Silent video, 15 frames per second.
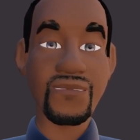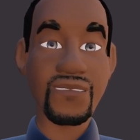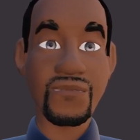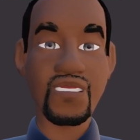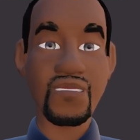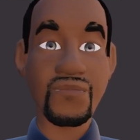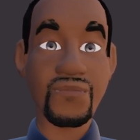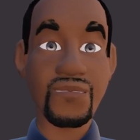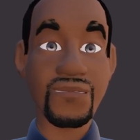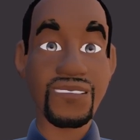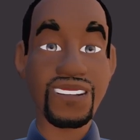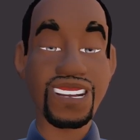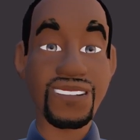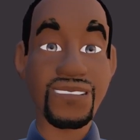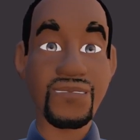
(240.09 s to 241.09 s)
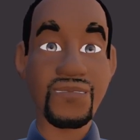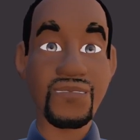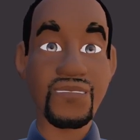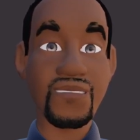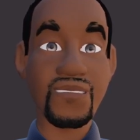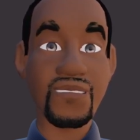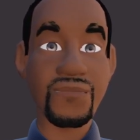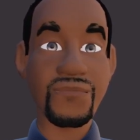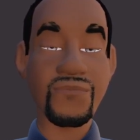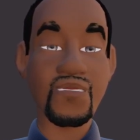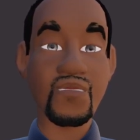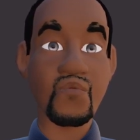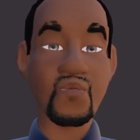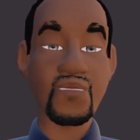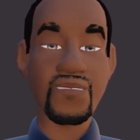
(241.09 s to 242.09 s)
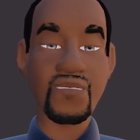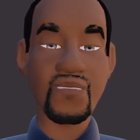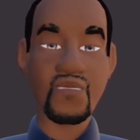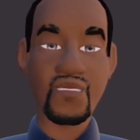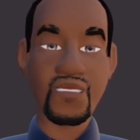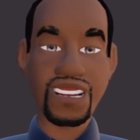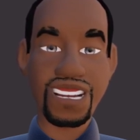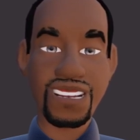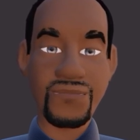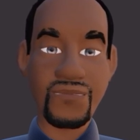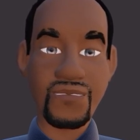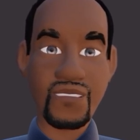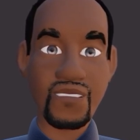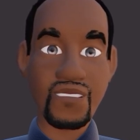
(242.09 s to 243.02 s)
Not only that, but when you look at the